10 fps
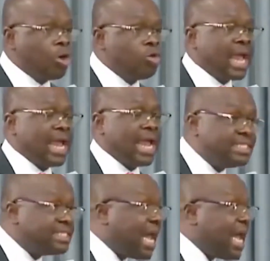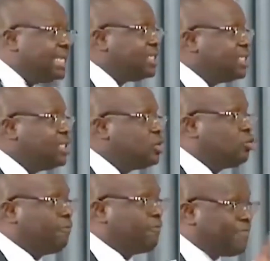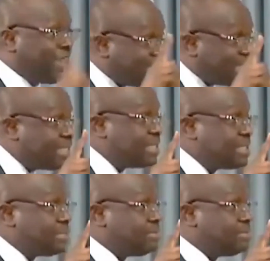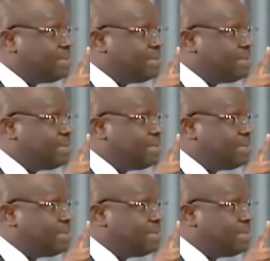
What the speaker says: Or you can decide to fix